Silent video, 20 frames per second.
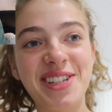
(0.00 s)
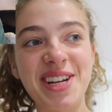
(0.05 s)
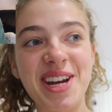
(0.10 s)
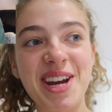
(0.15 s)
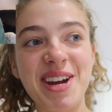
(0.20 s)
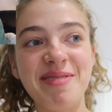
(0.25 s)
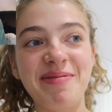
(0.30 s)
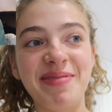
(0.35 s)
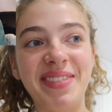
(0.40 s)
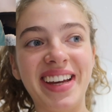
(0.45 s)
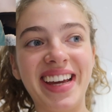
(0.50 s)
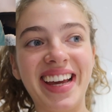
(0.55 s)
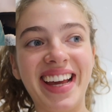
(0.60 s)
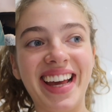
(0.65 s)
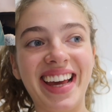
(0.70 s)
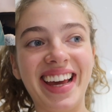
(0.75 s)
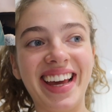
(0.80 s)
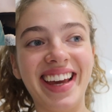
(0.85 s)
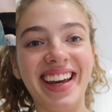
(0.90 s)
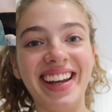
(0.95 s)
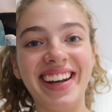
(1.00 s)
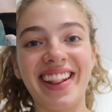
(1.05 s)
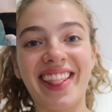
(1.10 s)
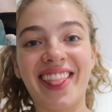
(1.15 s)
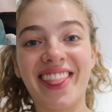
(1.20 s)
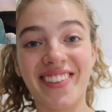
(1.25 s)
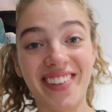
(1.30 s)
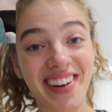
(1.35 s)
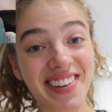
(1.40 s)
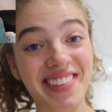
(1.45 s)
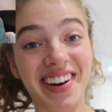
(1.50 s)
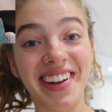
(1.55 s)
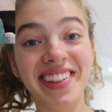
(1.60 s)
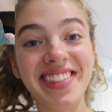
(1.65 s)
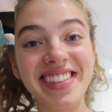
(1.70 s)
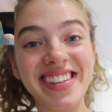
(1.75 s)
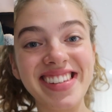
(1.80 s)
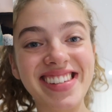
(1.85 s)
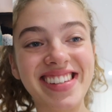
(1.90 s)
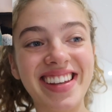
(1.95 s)
gym in three
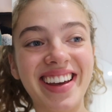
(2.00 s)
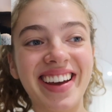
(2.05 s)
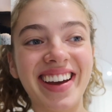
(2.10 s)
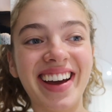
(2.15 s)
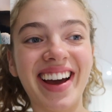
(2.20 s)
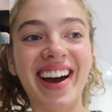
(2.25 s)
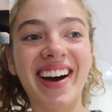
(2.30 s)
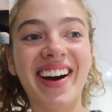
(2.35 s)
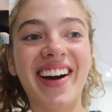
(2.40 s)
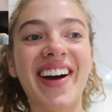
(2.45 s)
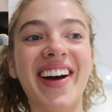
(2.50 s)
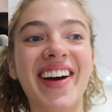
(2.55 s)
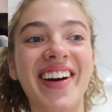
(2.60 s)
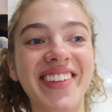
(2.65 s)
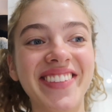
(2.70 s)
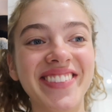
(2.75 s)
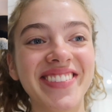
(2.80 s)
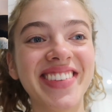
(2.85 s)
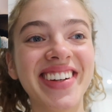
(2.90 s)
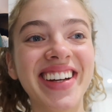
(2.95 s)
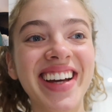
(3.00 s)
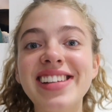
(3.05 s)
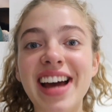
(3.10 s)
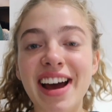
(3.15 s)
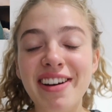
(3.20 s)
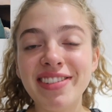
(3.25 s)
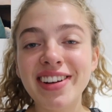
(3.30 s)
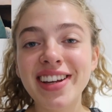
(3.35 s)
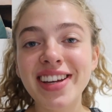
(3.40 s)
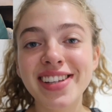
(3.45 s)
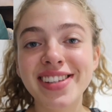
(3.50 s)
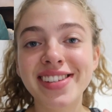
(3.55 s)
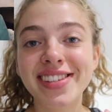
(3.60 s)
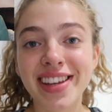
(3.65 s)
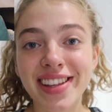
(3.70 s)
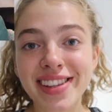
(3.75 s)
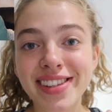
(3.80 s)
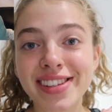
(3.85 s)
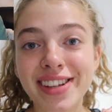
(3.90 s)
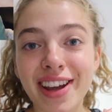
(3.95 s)
months. Ooh, getting back into it. Definitely
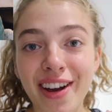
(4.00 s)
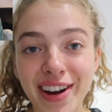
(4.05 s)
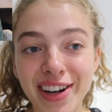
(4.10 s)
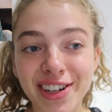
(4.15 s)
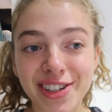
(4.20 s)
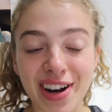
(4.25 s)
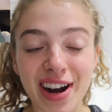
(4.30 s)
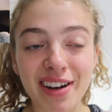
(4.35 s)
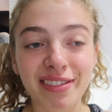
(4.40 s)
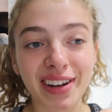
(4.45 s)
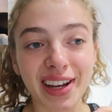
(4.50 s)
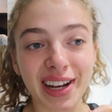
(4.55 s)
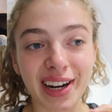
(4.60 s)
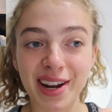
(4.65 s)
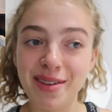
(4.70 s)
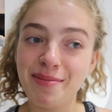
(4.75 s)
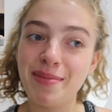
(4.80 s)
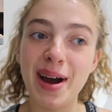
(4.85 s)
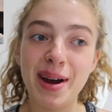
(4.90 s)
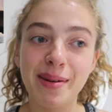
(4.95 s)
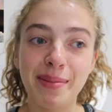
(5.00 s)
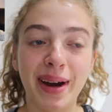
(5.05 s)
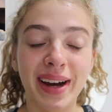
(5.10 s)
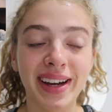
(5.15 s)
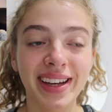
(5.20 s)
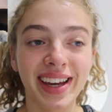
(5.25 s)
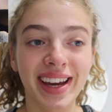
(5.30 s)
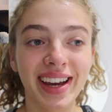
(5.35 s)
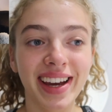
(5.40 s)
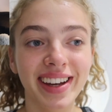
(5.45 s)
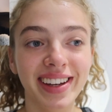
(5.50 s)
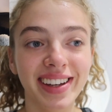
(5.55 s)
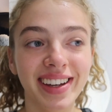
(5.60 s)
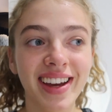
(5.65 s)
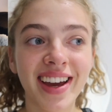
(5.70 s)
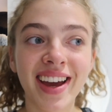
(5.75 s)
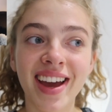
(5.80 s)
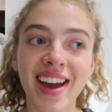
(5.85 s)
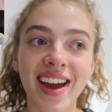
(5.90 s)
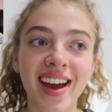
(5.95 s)
since going travelling, like
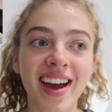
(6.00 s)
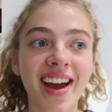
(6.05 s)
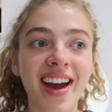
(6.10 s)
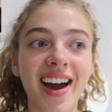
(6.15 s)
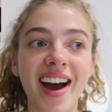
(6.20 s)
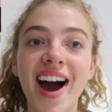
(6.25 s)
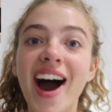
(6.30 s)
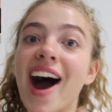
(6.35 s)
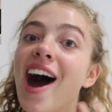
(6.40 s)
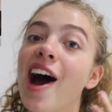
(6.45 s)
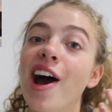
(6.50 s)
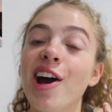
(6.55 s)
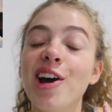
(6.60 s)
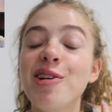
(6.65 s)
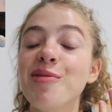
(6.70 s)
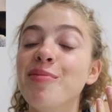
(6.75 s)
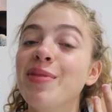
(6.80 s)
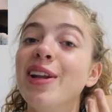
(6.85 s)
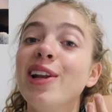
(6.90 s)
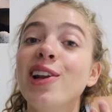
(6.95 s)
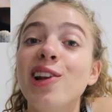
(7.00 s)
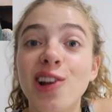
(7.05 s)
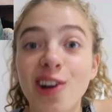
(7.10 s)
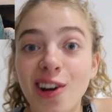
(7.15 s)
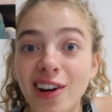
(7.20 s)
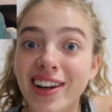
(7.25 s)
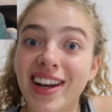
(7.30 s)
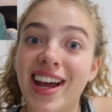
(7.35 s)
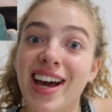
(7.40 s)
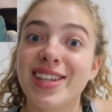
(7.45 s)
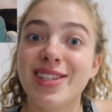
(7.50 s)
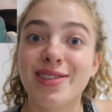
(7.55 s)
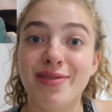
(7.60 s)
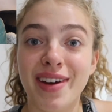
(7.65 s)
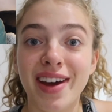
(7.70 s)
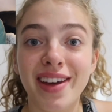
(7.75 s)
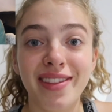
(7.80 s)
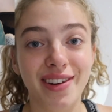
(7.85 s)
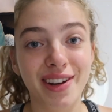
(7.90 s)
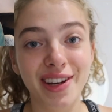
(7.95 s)
backpacking. I am a lot
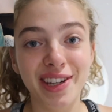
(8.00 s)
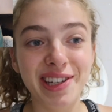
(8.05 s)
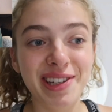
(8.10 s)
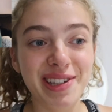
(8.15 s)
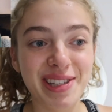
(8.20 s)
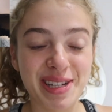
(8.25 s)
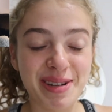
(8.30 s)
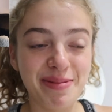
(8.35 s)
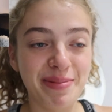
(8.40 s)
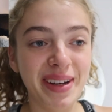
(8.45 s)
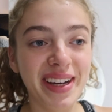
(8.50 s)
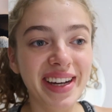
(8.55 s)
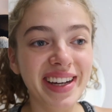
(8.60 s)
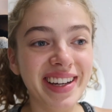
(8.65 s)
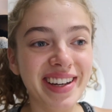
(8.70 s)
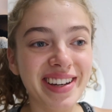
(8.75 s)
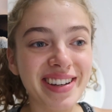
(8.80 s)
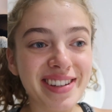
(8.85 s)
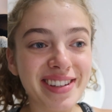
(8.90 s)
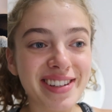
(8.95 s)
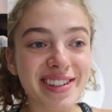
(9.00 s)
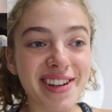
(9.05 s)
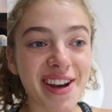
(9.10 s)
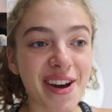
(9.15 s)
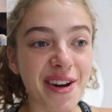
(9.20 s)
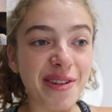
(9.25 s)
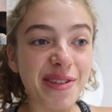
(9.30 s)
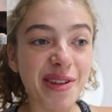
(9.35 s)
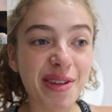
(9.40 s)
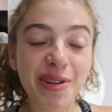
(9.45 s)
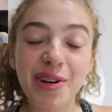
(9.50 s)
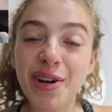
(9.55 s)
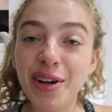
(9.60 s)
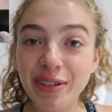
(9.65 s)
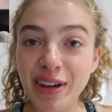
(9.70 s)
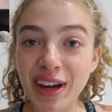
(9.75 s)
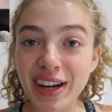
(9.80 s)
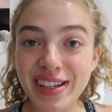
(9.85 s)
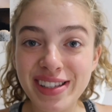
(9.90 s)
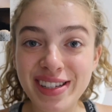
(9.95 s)
less fit than I used to be. so the
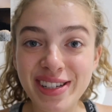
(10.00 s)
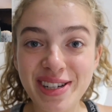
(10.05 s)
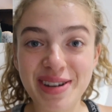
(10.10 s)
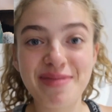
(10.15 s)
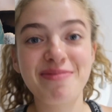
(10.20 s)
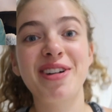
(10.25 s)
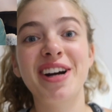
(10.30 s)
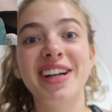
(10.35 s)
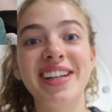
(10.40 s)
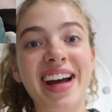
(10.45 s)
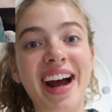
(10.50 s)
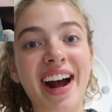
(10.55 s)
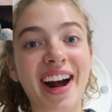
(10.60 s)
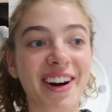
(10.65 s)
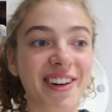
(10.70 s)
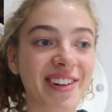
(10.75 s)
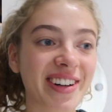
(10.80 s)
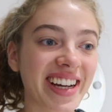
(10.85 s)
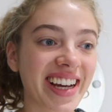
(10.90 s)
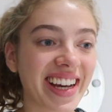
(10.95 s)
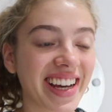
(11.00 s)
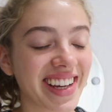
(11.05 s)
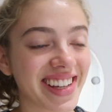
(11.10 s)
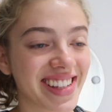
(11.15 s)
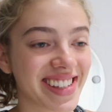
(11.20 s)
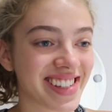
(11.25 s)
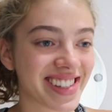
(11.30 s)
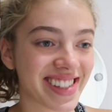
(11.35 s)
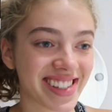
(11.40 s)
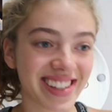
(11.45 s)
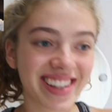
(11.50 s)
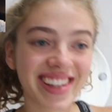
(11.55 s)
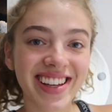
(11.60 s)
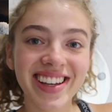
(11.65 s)
thought of going to the gym right now is